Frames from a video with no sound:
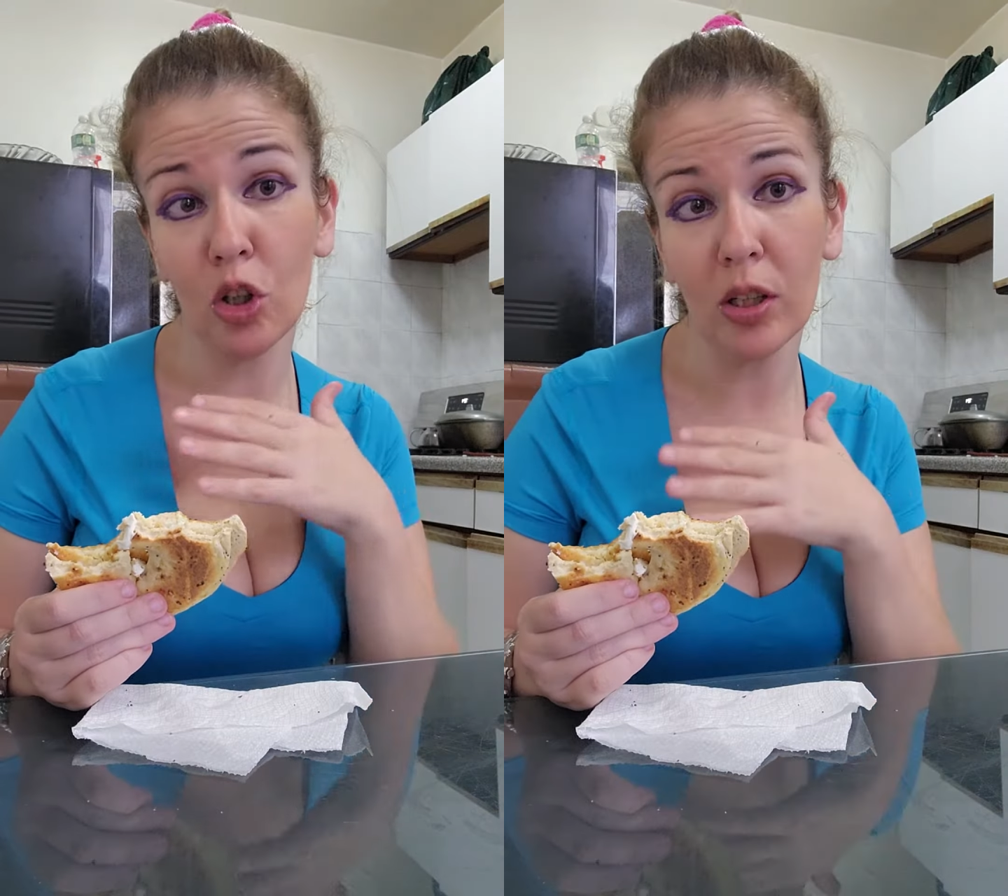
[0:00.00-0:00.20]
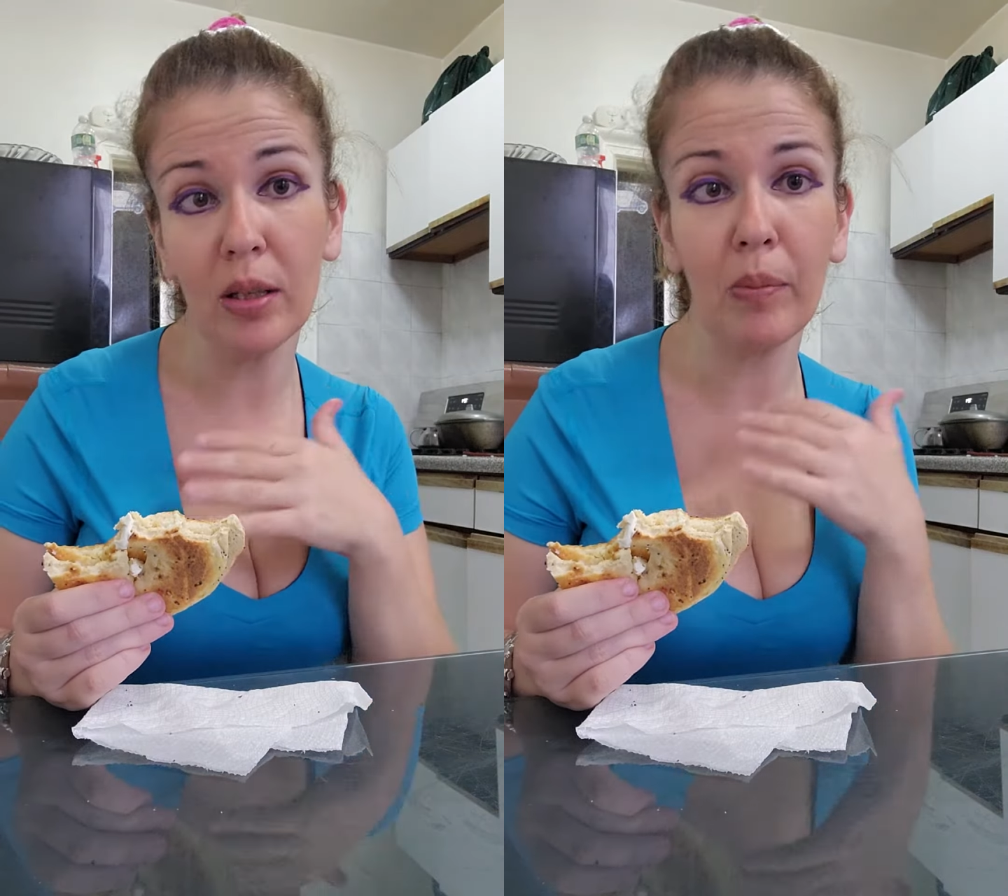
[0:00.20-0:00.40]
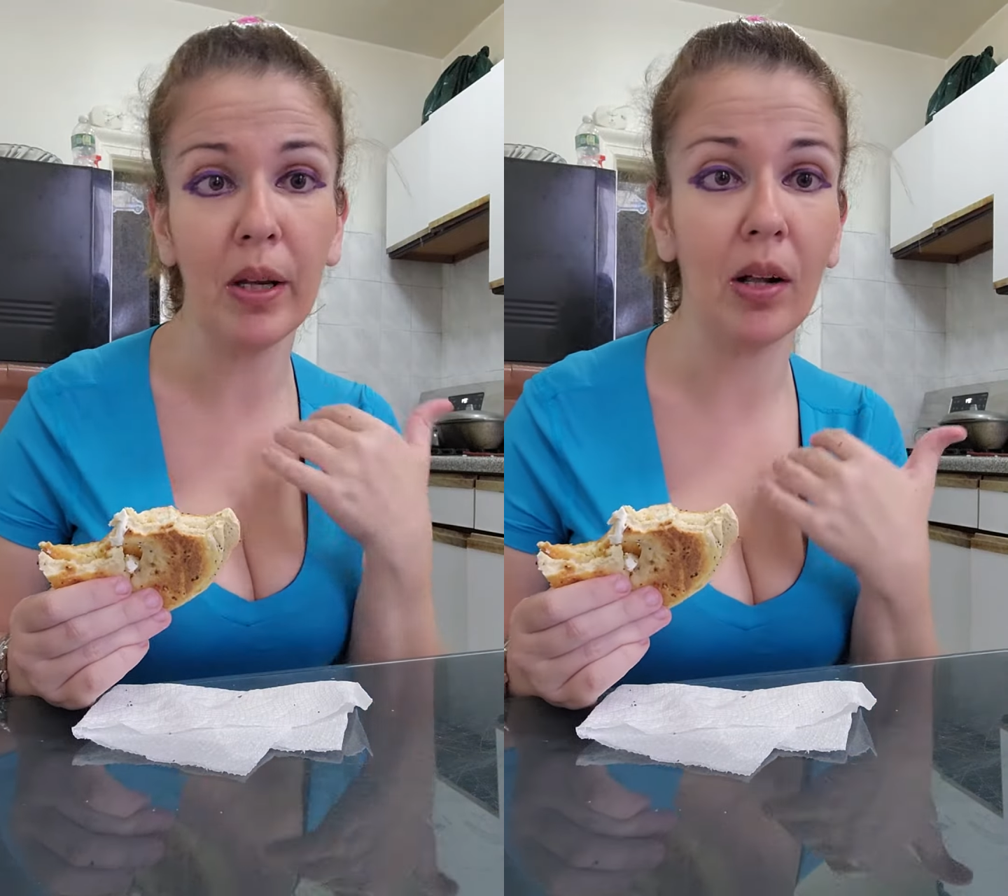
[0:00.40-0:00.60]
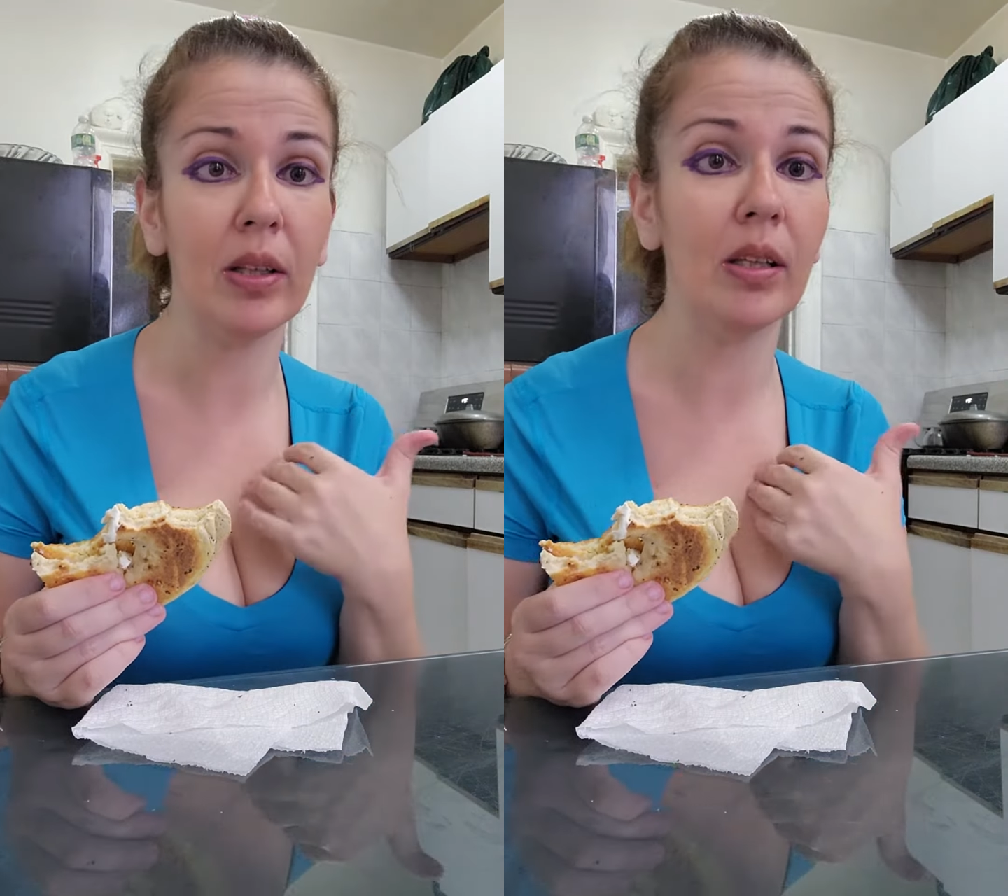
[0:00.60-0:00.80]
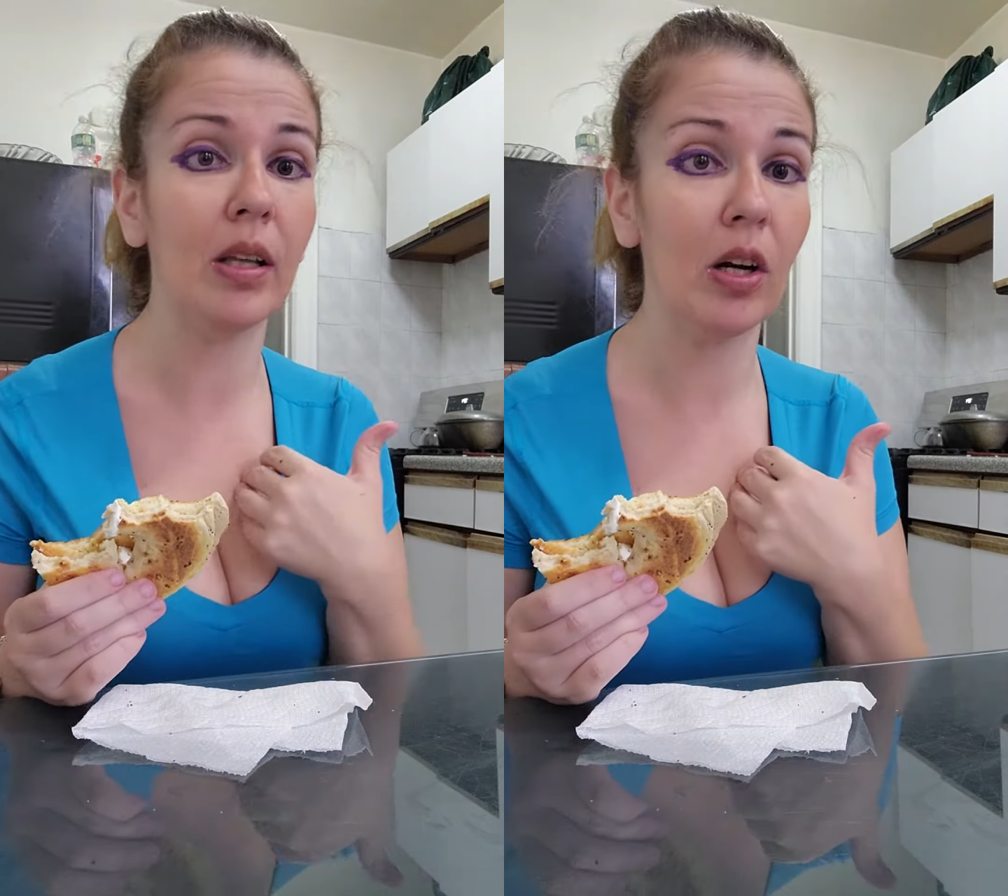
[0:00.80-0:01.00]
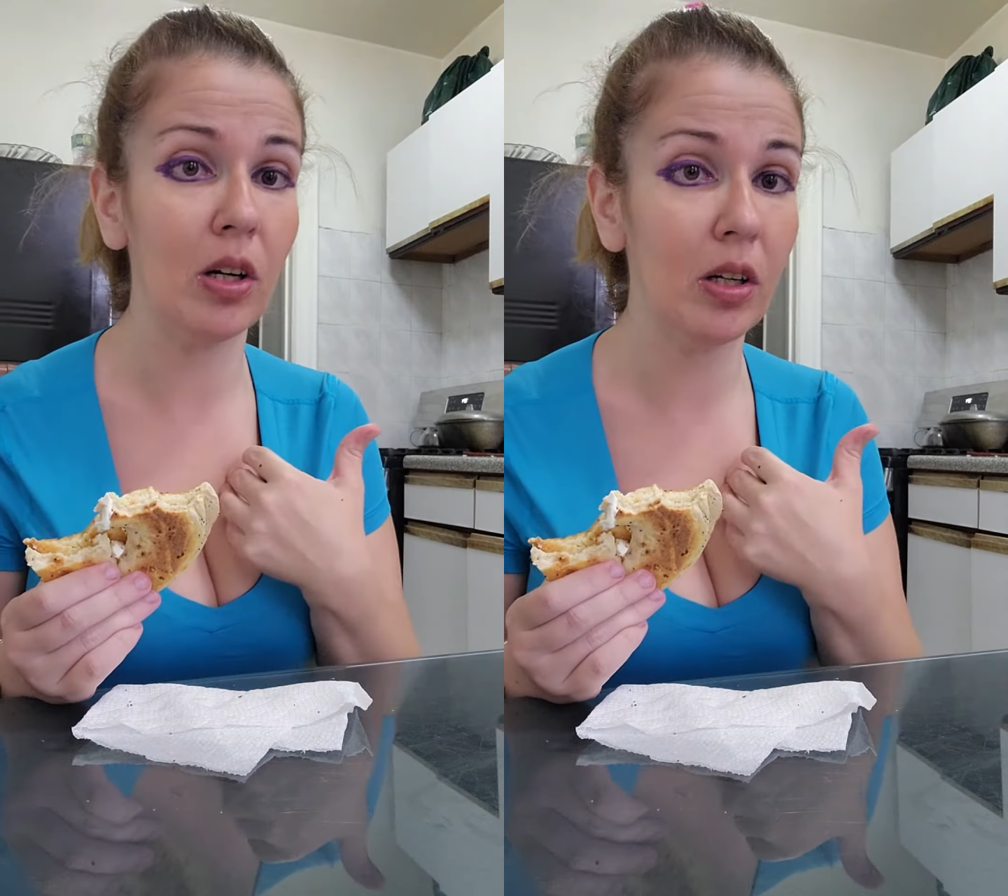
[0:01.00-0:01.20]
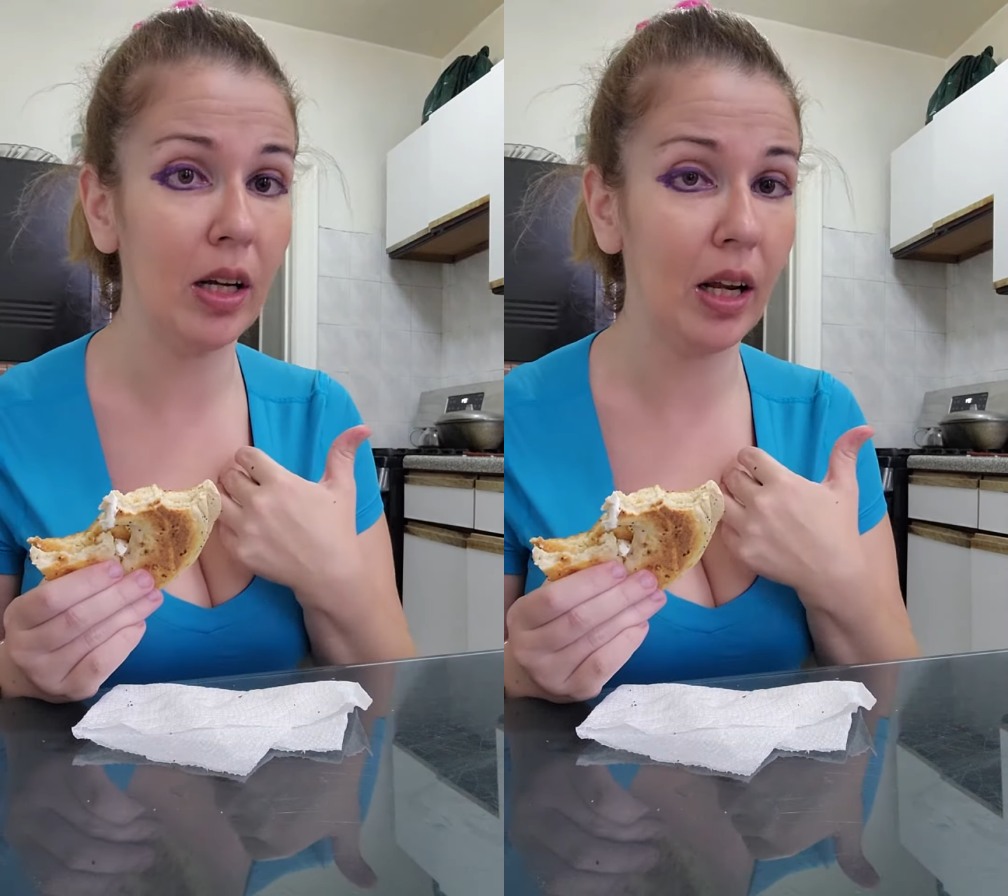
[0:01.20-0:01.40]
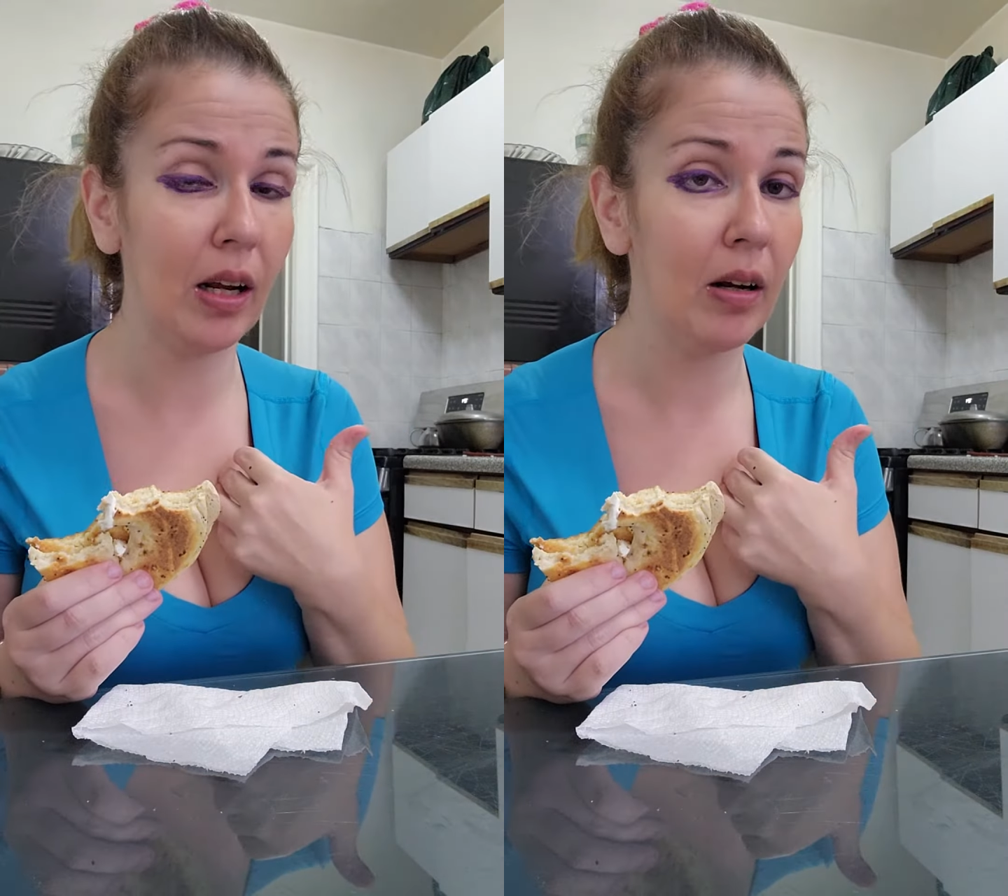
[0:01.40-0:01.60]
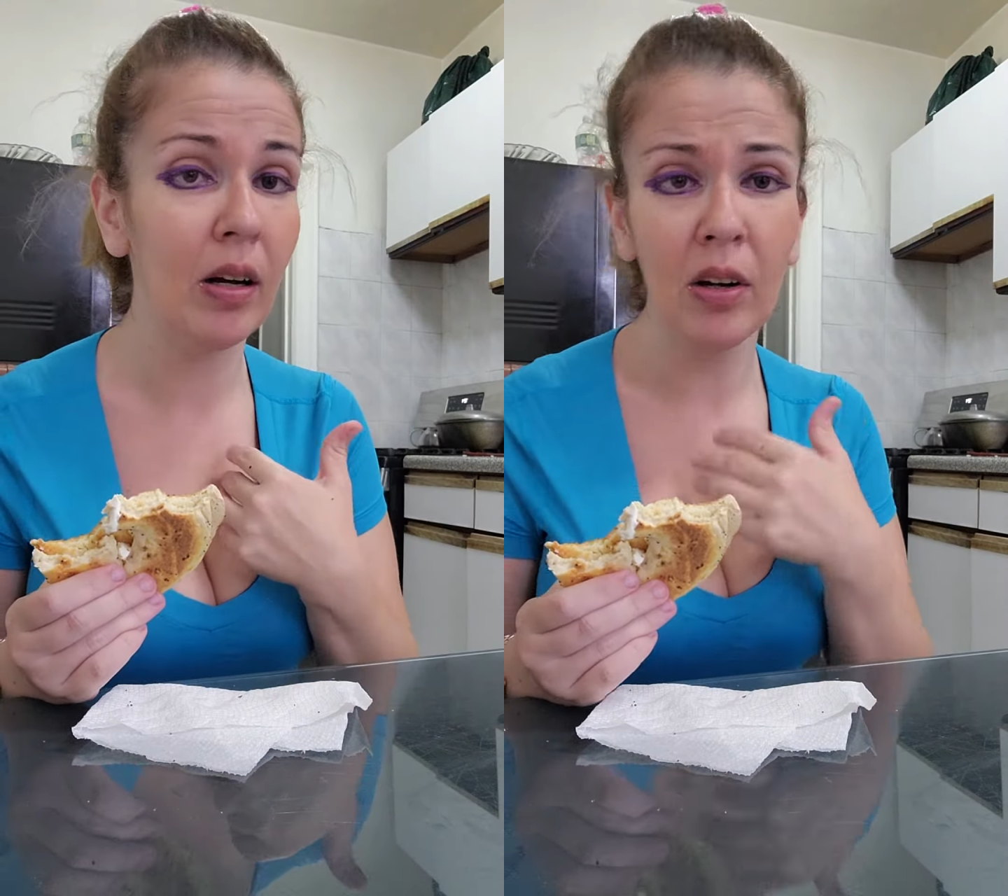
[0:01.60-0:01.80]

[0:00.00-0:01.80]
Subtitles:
cook the meal that they're cooking.